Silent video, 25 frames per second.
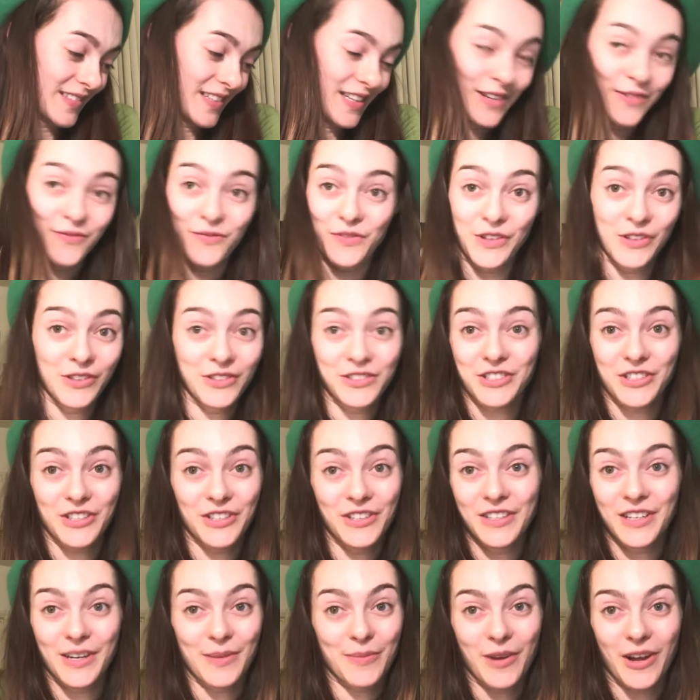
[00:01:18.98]
it feels
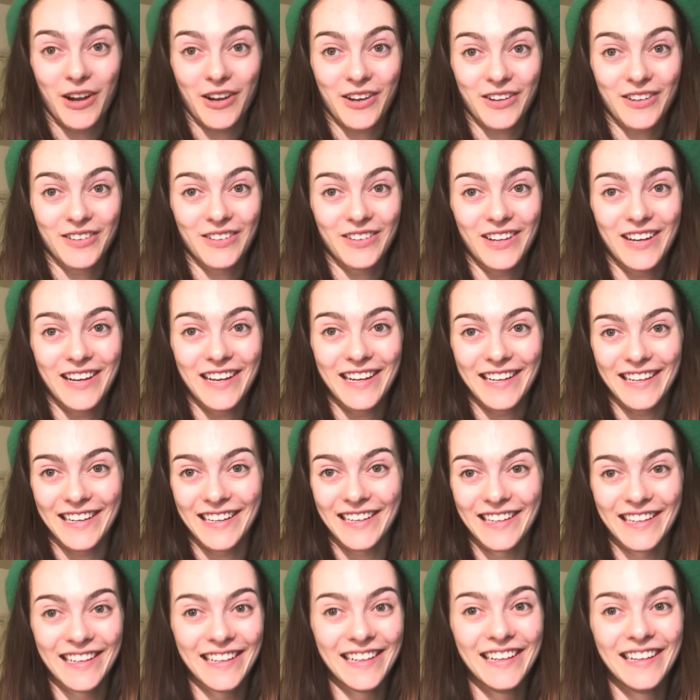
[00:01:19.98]
good, I'm not gonna
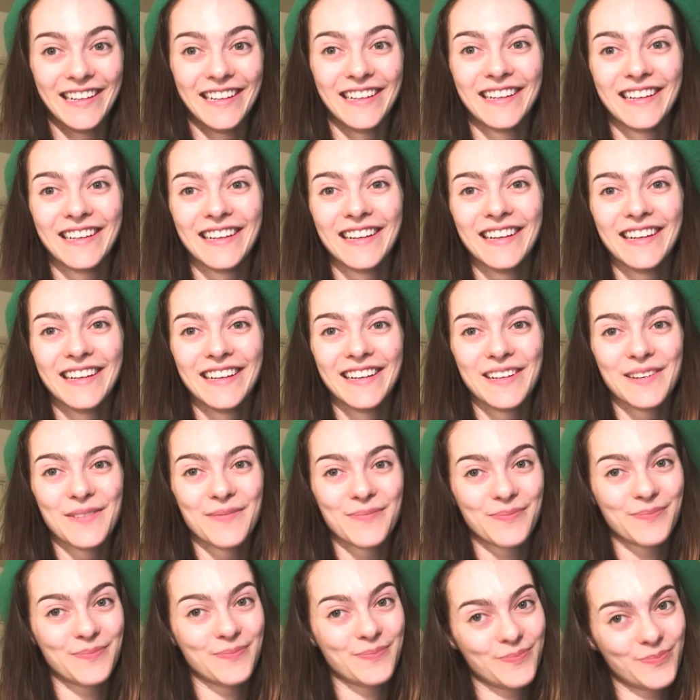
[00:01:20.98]
lie.
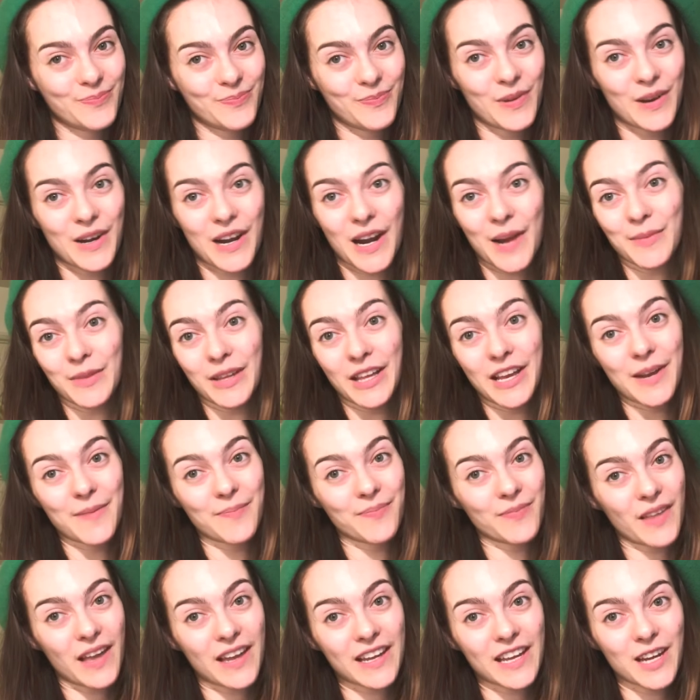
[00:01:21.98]
But I'm
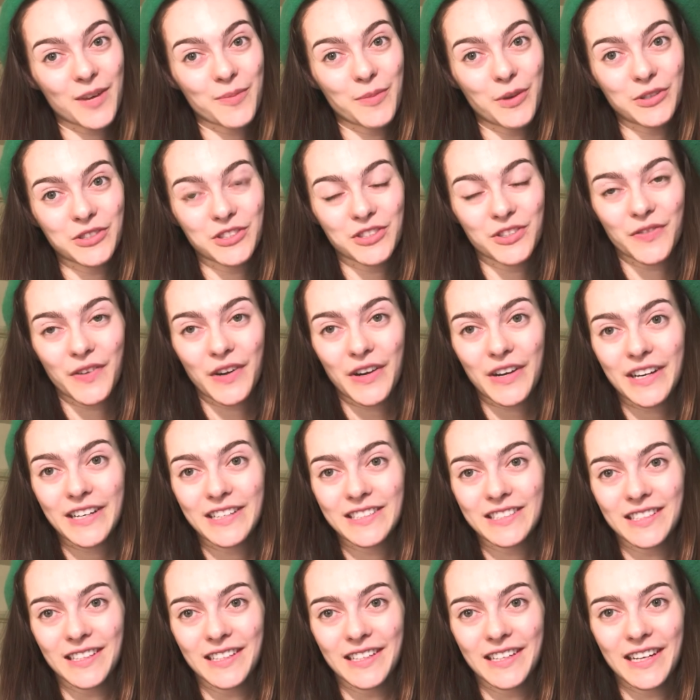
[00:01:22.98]
lame. I get emotional very
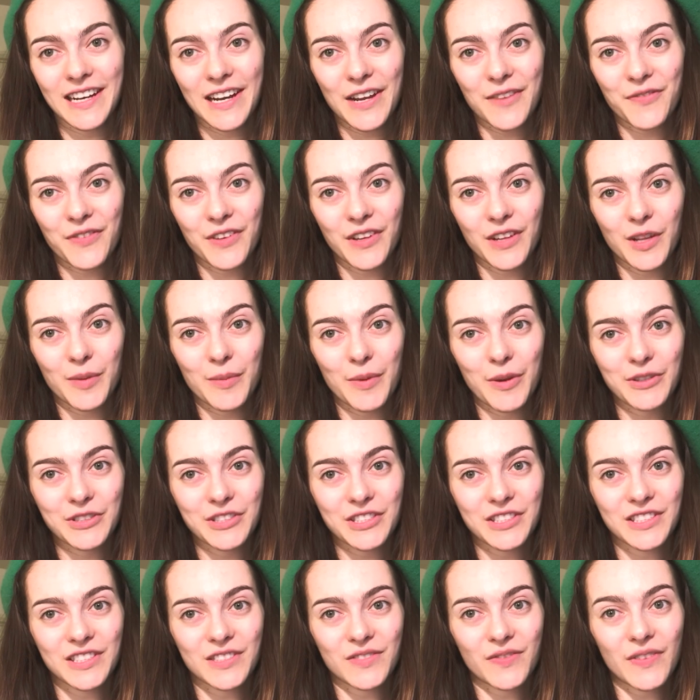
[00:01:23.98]
easily and I feel
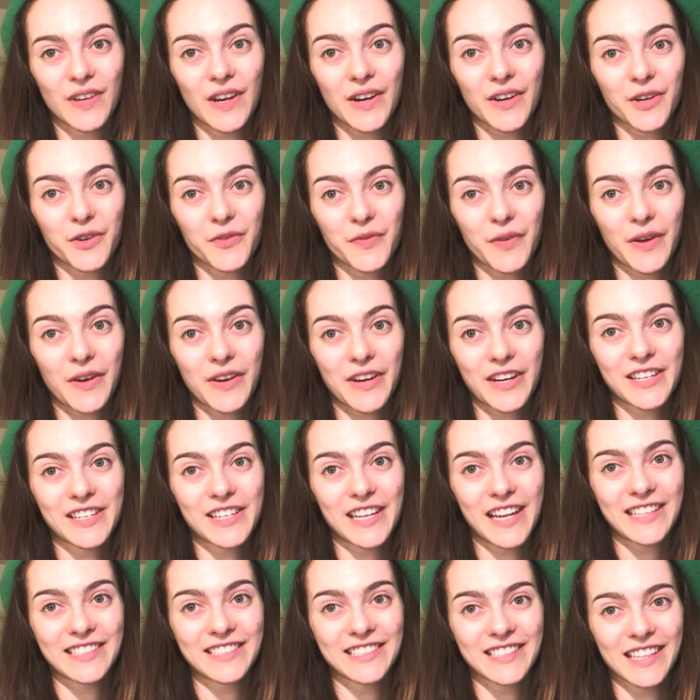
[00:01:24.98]
emotions very, very
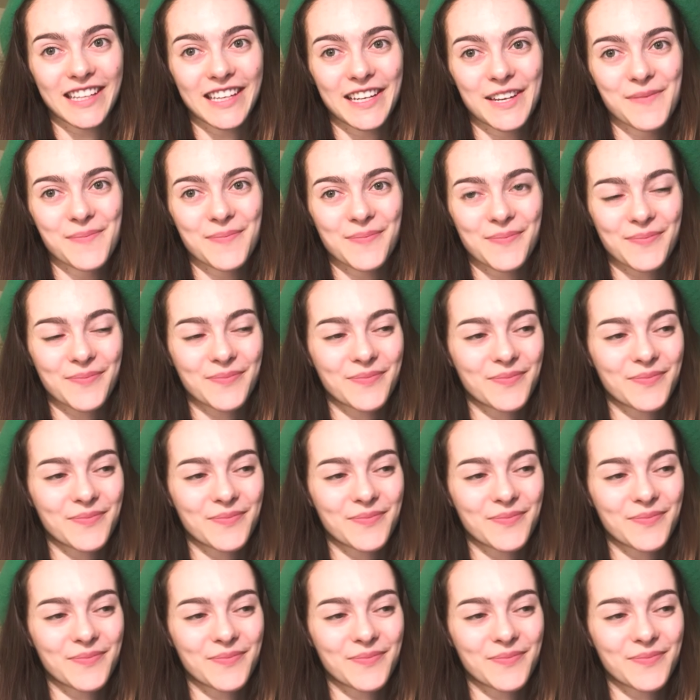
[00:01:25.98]
intensely